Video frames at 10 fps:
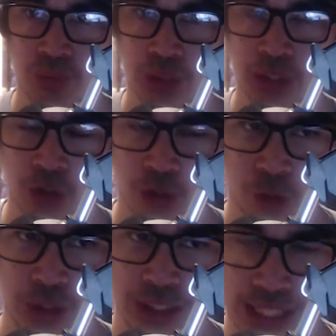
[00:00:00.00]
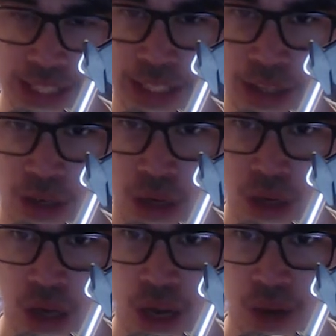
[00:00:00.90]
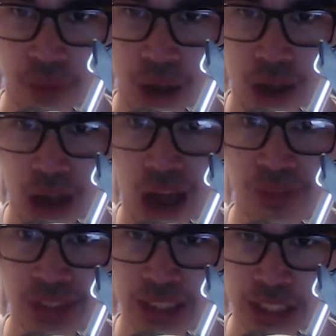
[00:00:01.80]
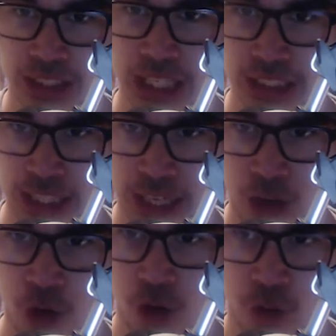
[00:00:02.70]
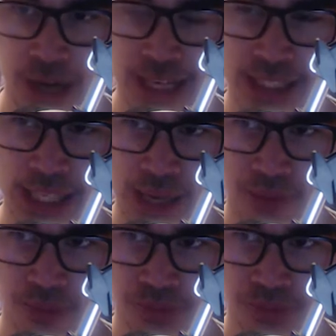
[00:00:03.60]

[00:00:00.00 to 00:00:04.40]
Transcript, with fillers: you know, threw these in here, obviously she has like a whole writing team